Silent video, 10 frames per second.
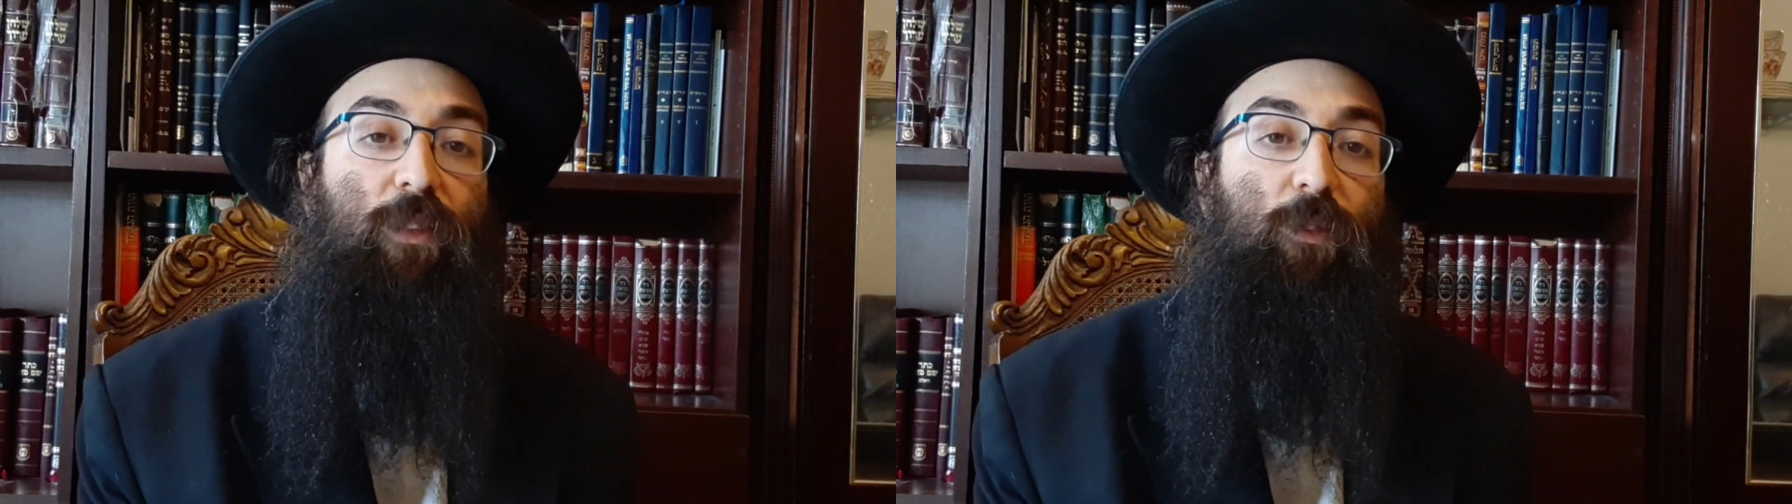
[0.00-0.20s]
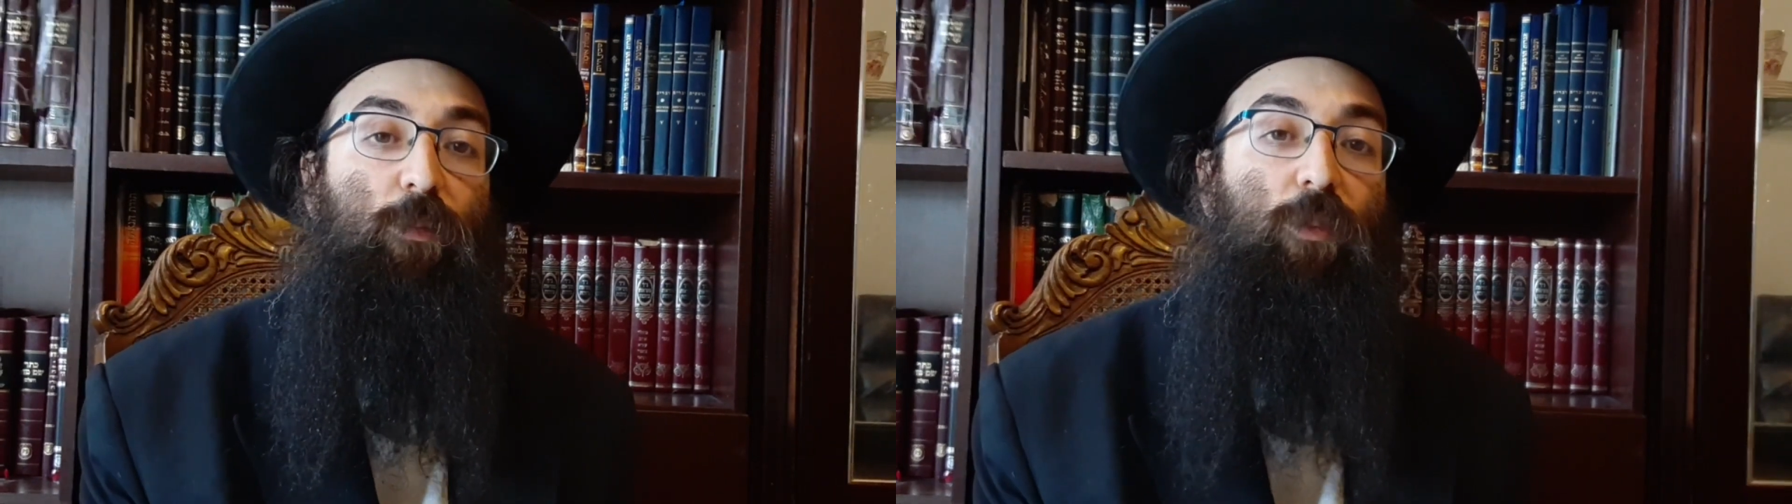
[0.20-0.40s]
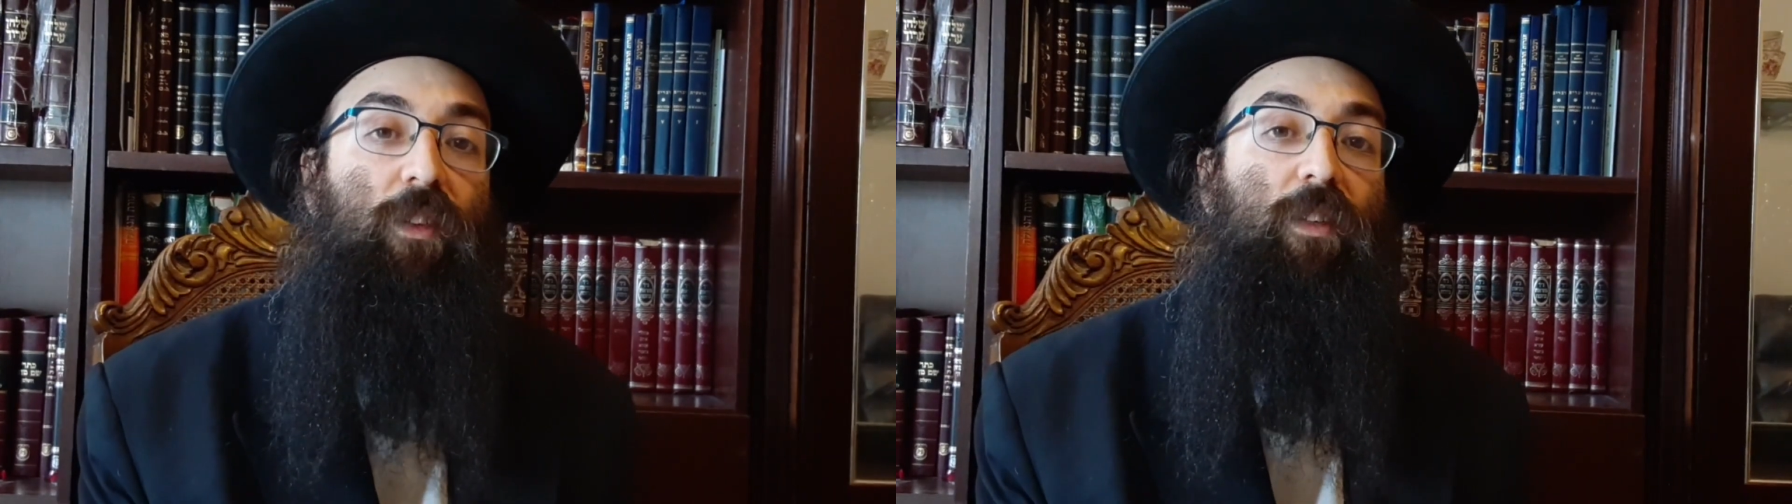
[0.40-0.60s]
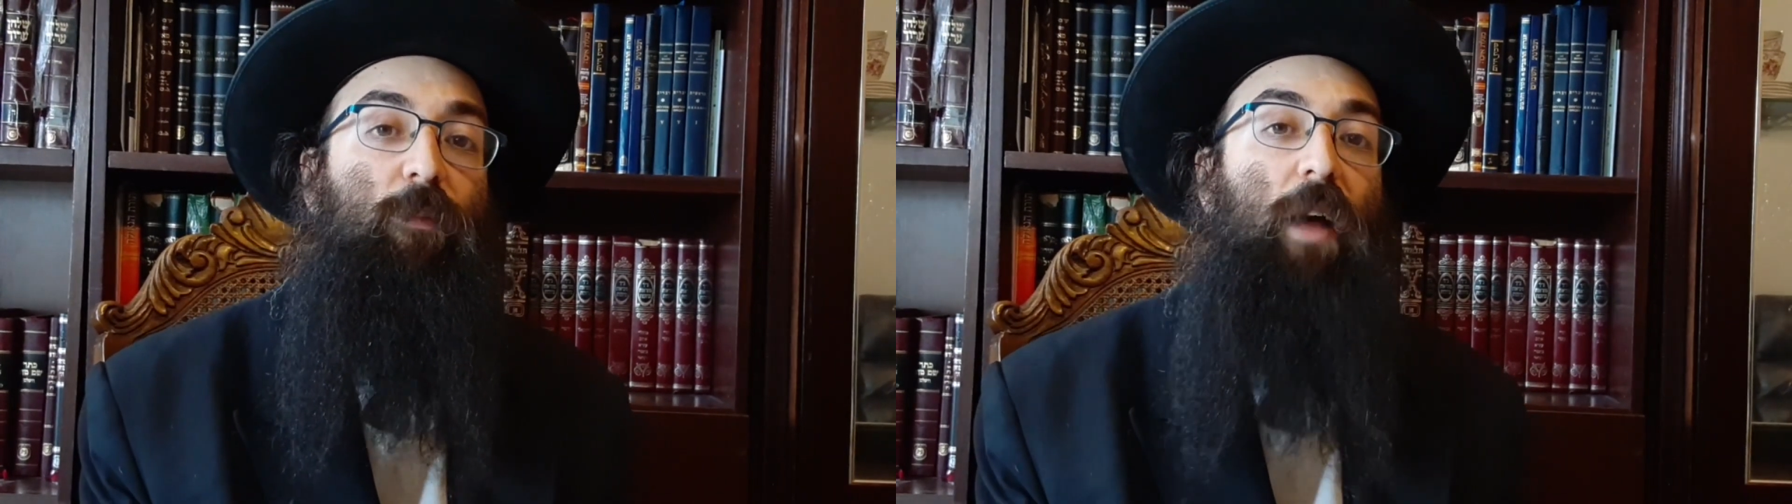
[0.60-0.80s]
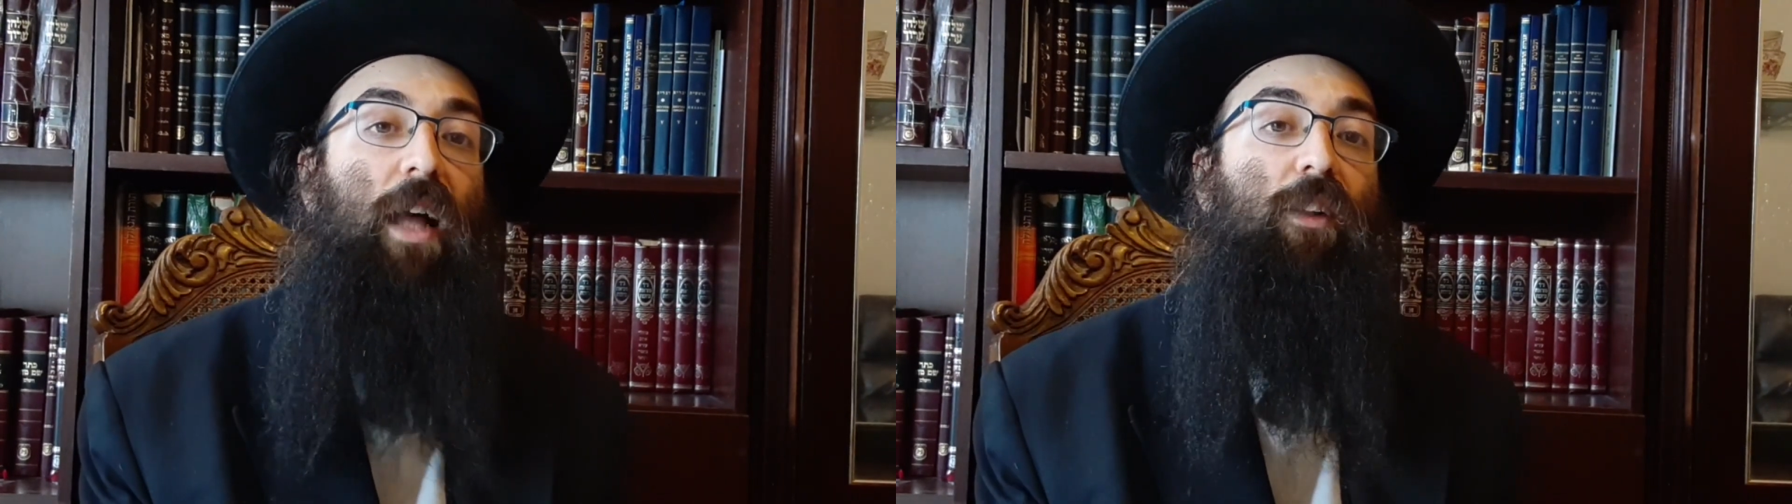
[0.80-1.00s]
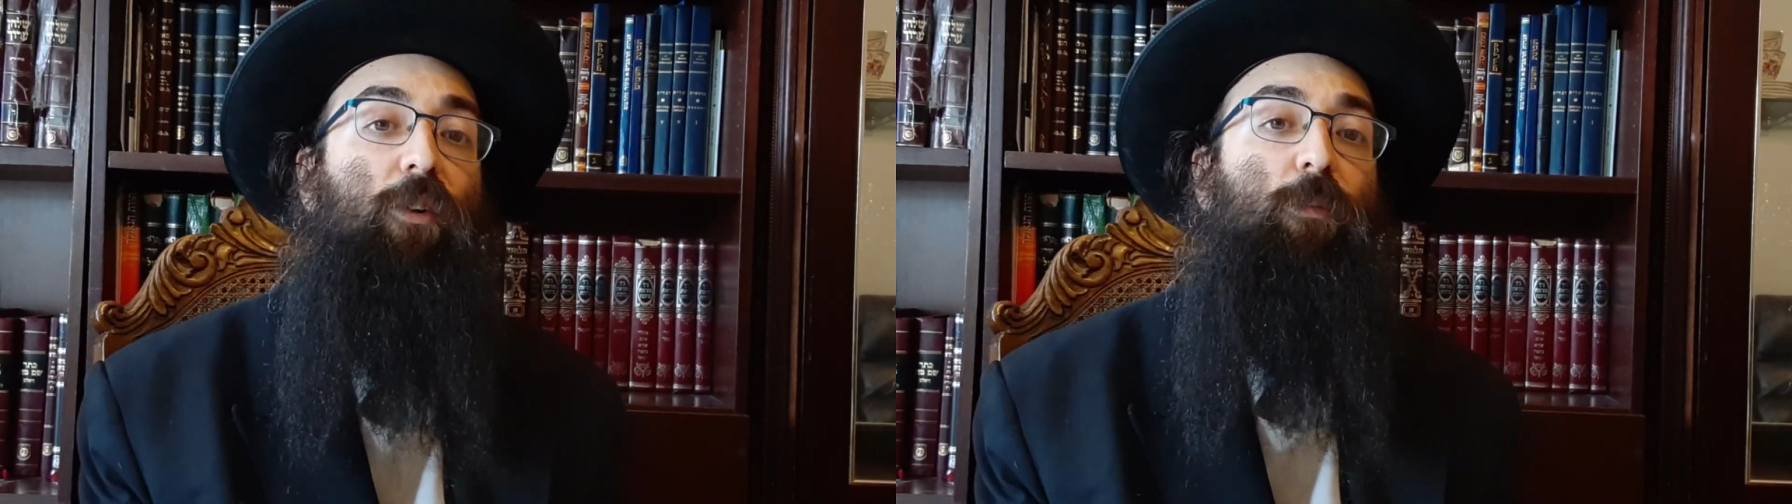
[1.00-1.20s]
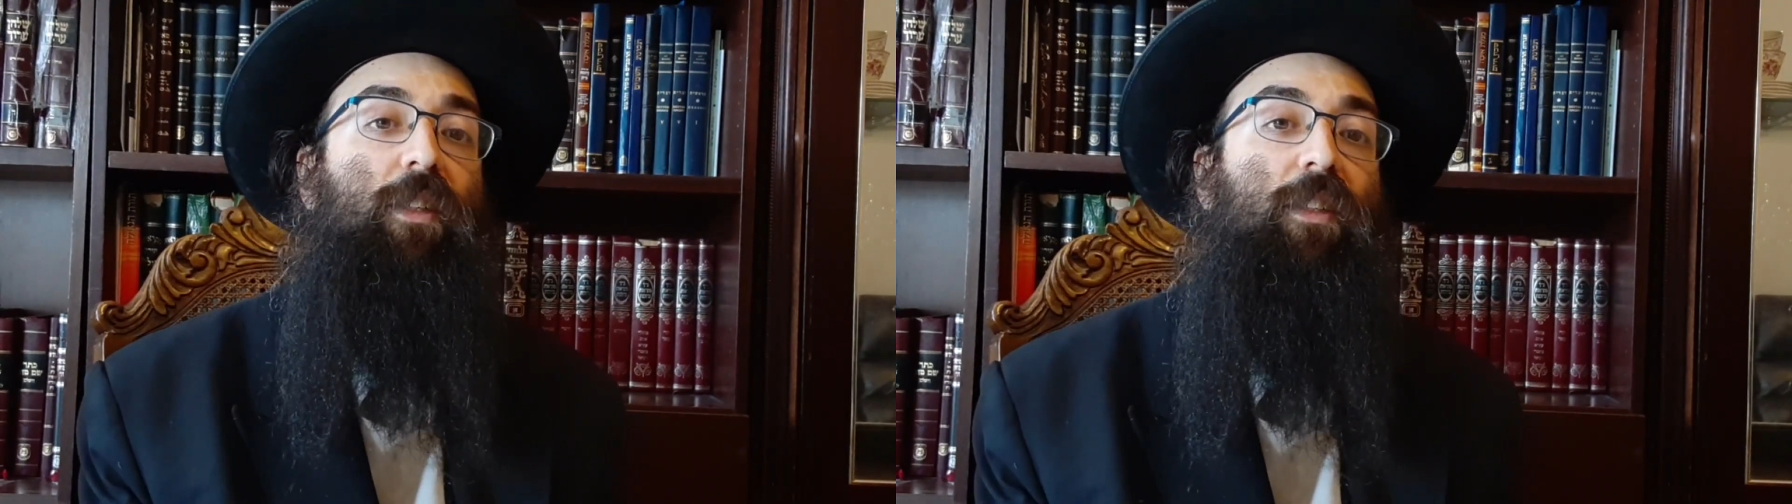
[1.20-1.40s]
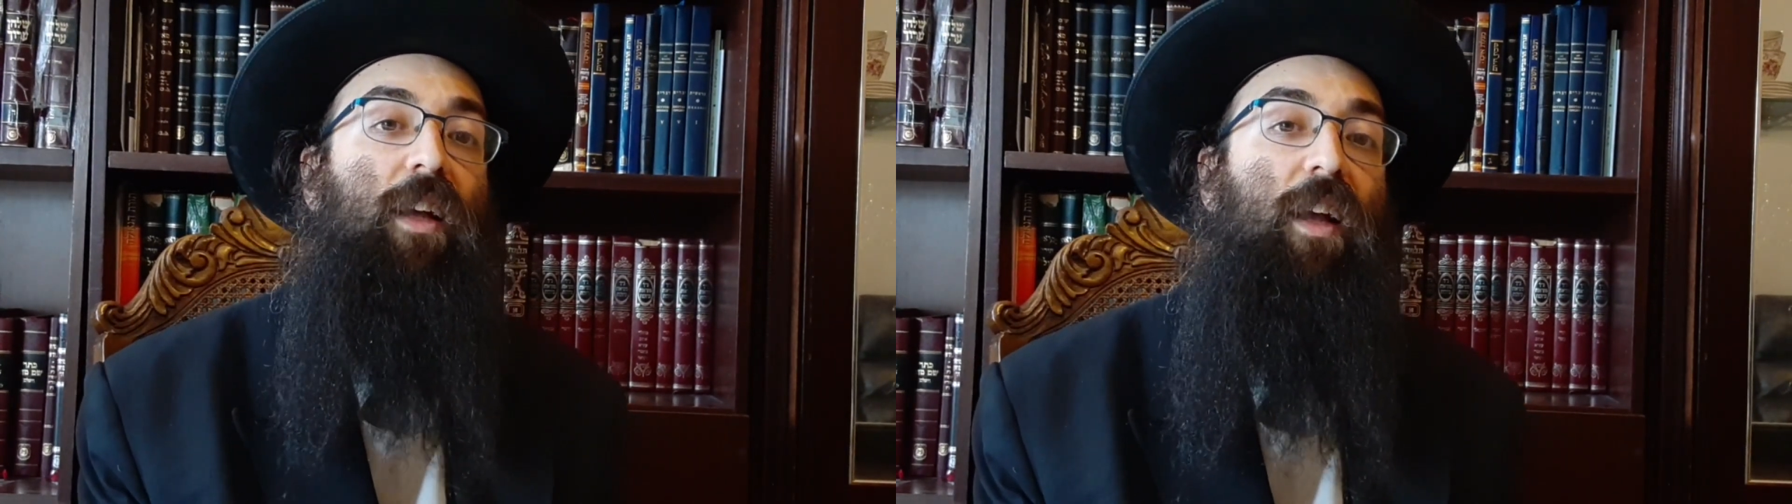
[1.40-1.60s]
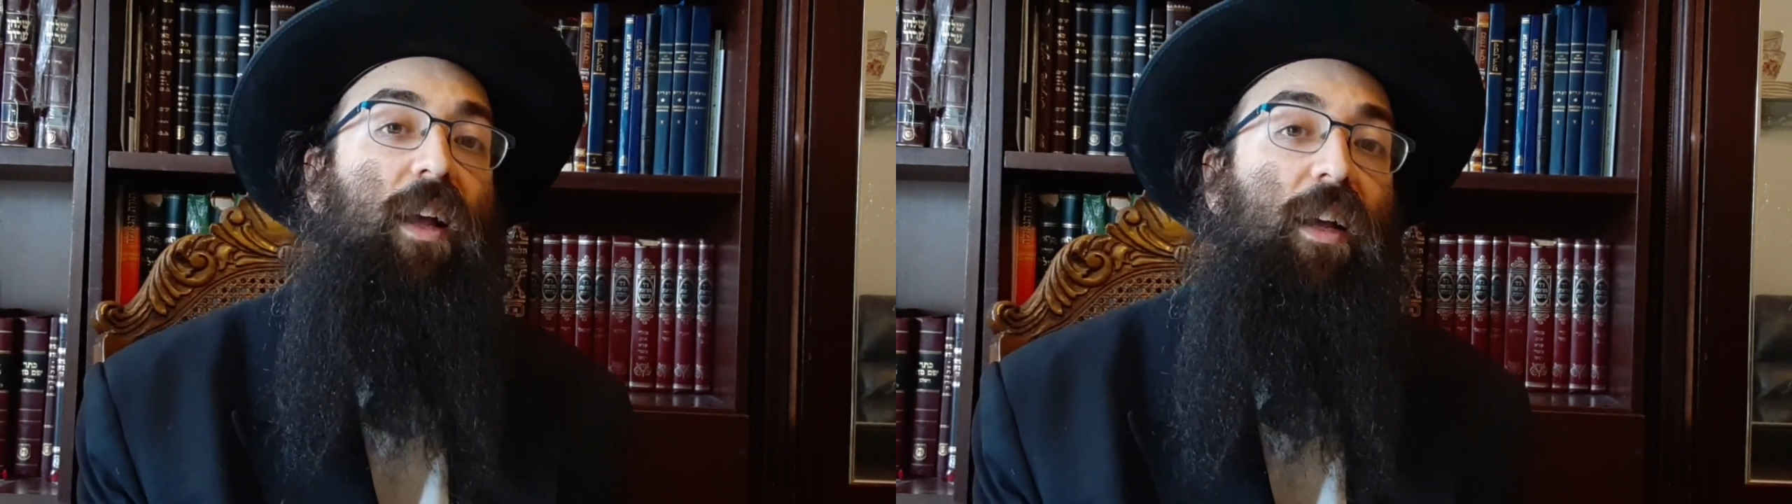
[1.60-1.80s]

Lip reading: he was born in a bad omen?